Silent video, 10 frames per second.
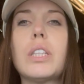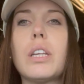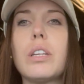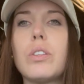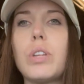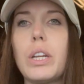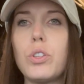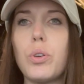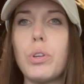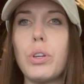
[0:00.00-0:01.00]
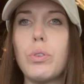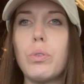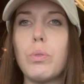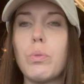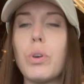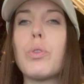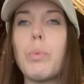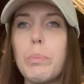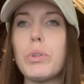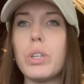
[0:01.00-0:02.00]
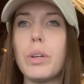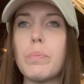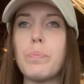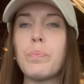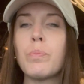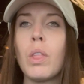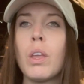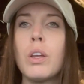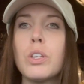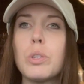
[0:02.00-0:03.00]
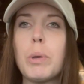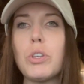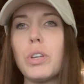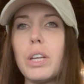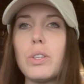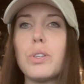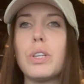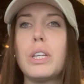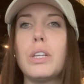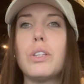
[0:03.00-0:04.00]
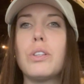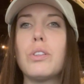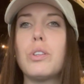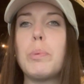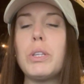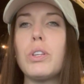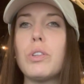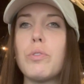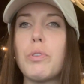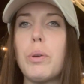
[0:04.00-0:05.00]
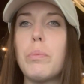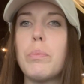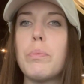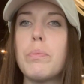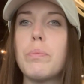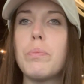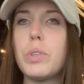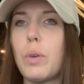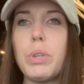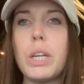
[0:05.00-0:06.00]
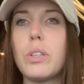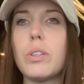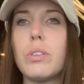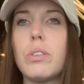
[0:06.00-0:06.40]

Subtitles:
the San Antonio, or the Whit Museum, specializes in species from South Texas.